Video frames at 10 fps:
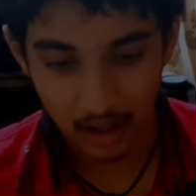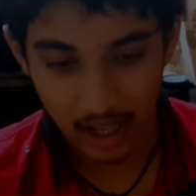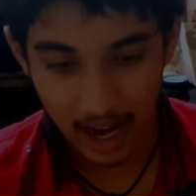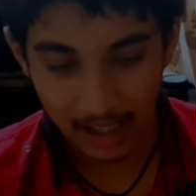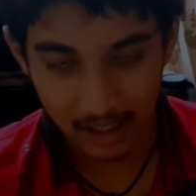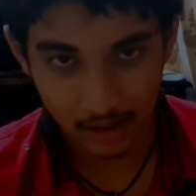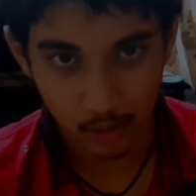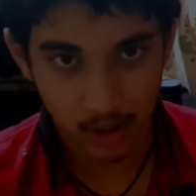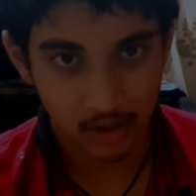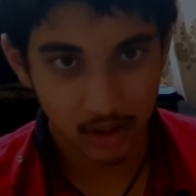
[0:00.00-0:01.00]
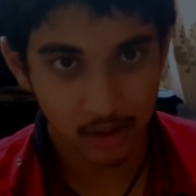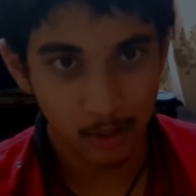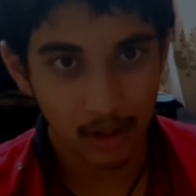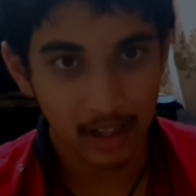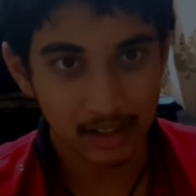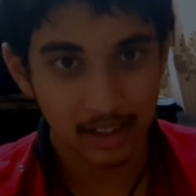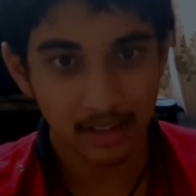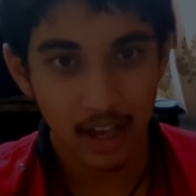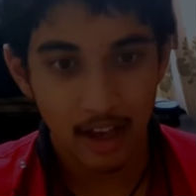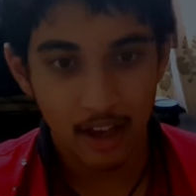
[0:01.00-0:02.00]
had a twist to the story that
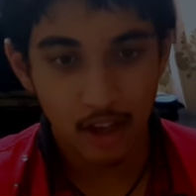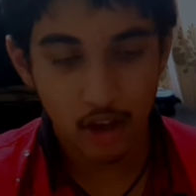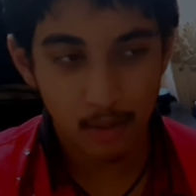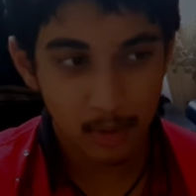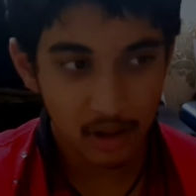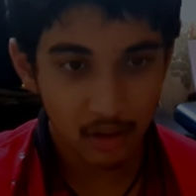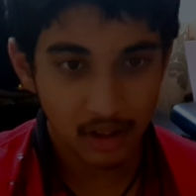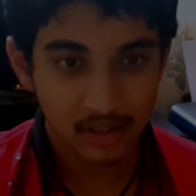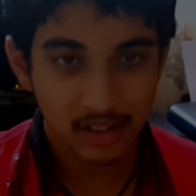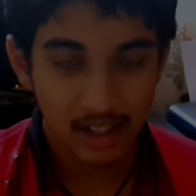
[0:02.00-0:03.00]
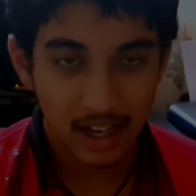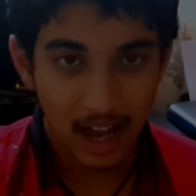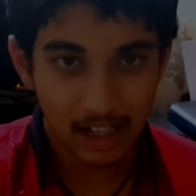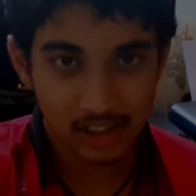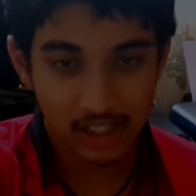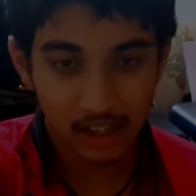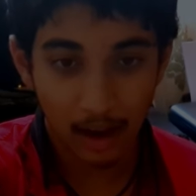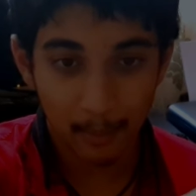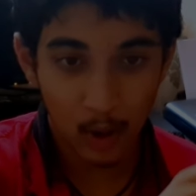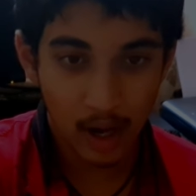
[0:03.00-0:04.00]
these humanoids actually
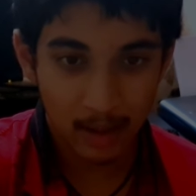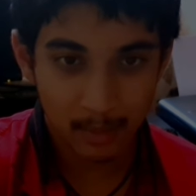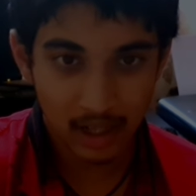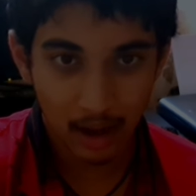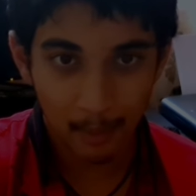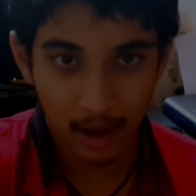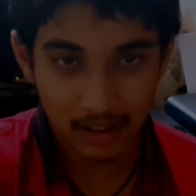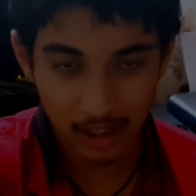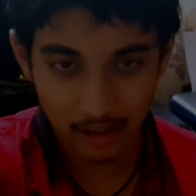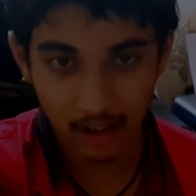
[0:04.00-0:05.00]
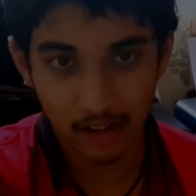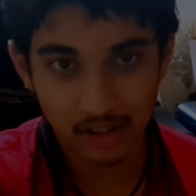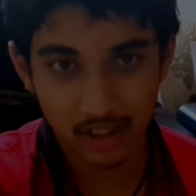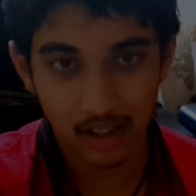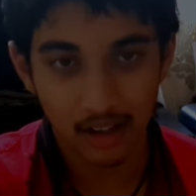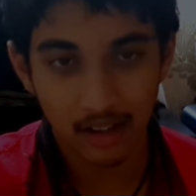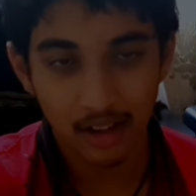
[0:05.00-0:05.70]
come out and become another Godzilla.